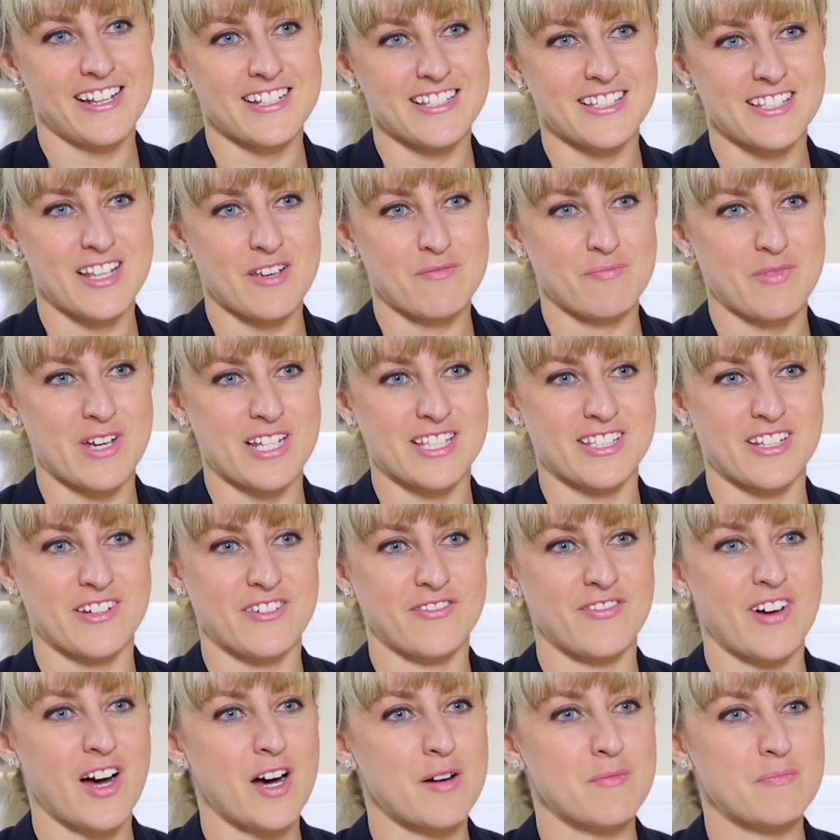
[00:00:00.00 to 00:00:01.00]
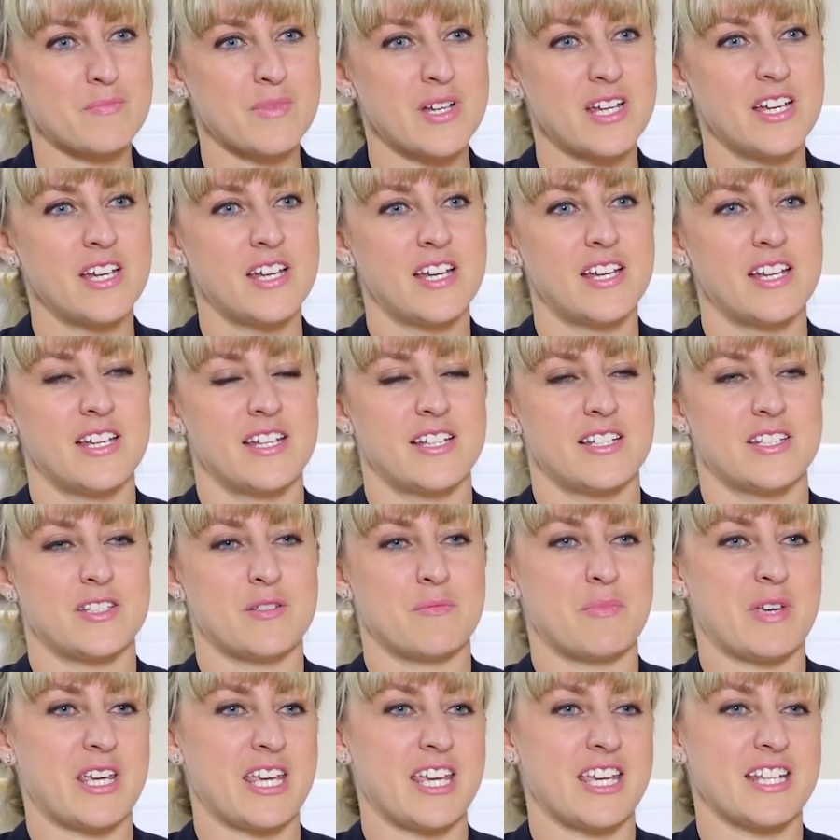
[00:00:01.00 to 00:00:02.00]
and set myself up
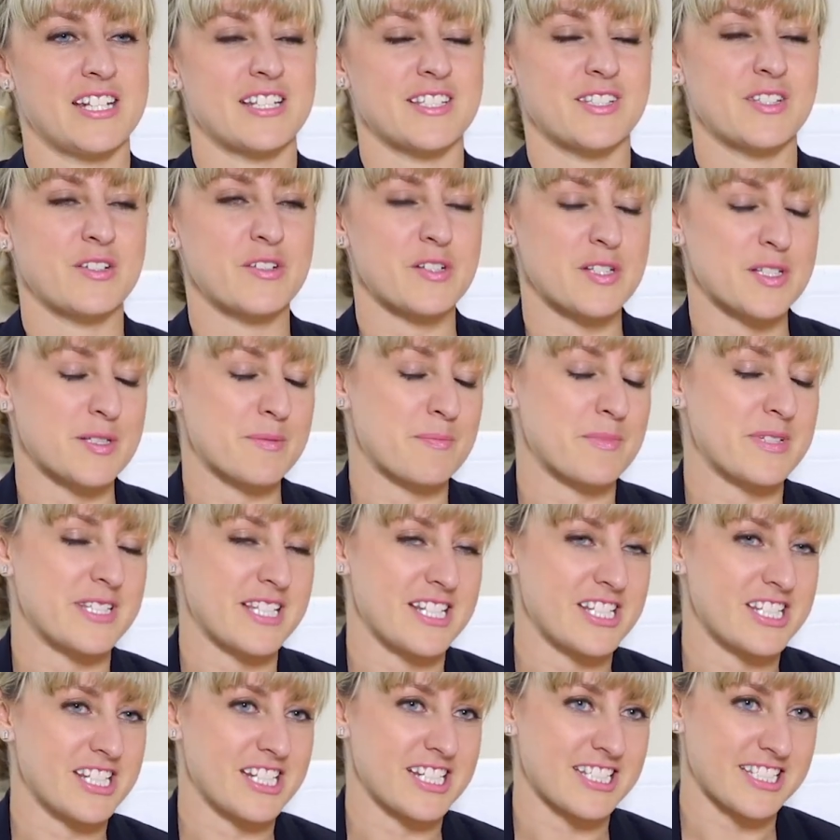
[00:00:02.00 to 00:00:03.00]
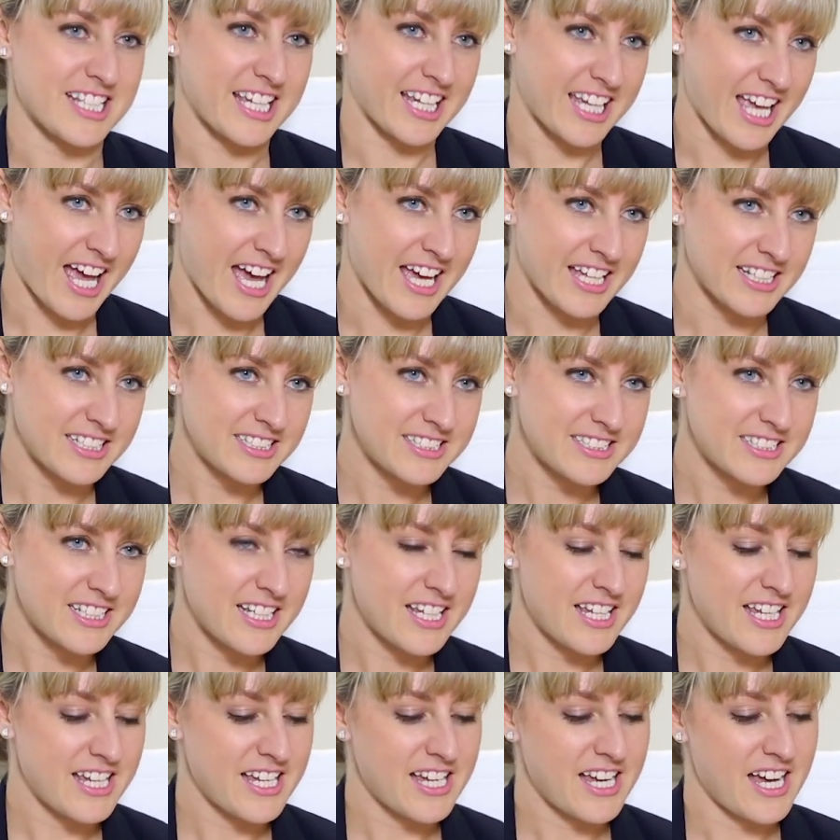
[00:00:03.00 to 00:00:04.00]
to be in as good as a position as I can.
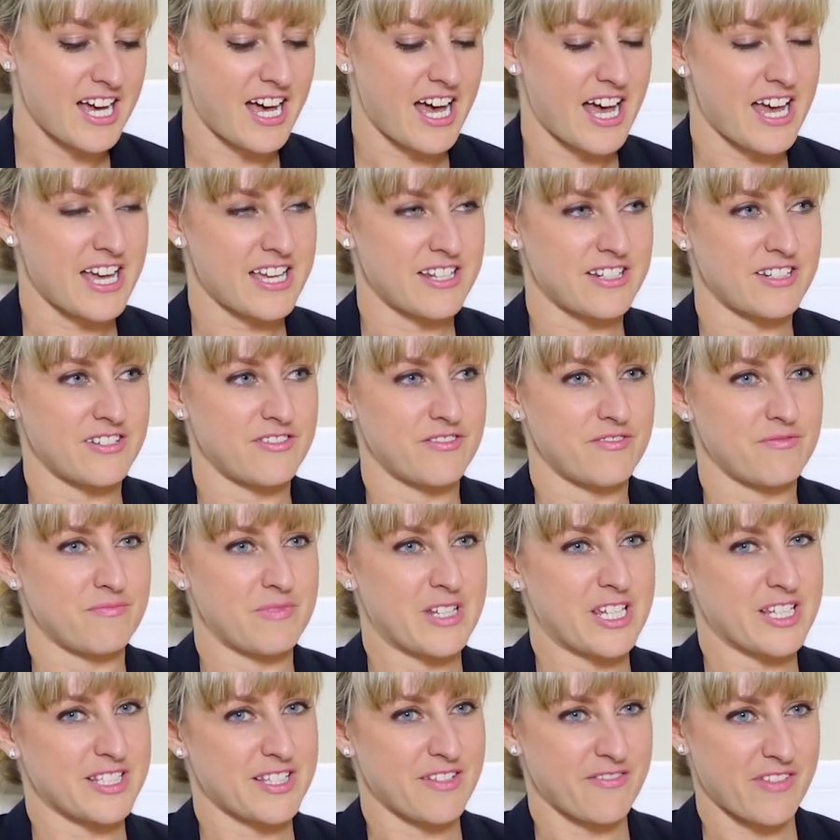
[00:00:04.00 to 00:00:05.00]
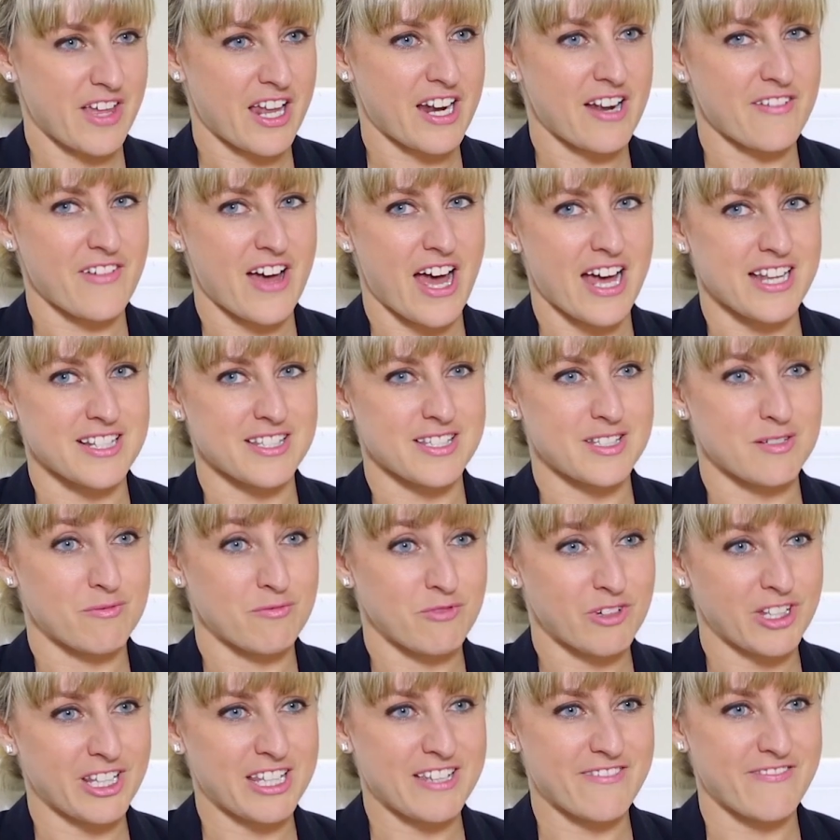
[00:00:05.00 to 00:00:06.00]
And because of that, I've had
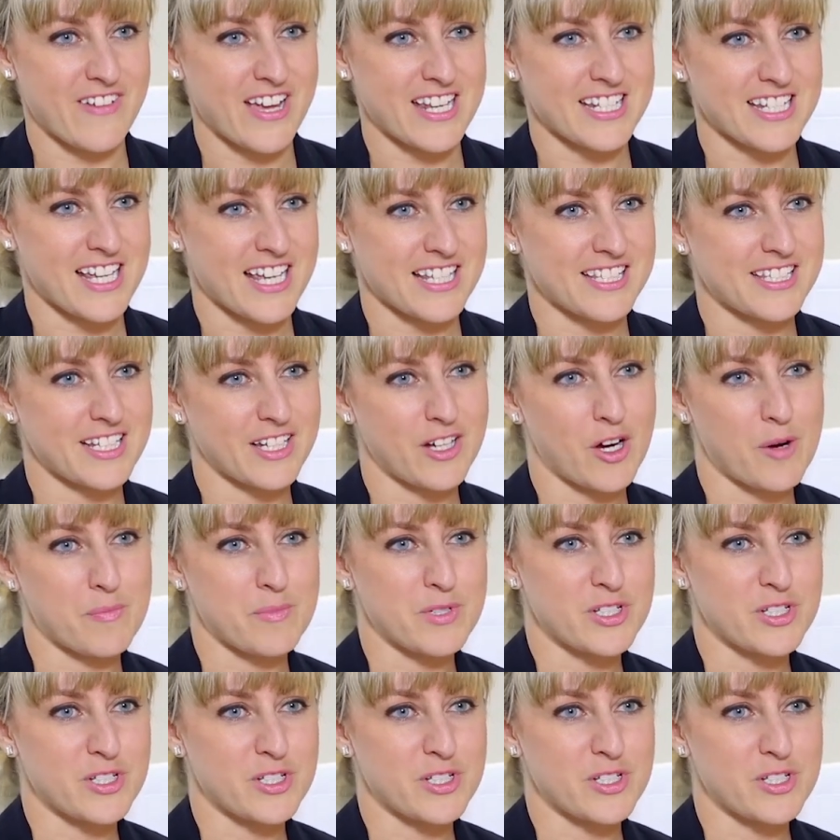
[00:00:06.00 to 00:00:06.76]
some really fantastic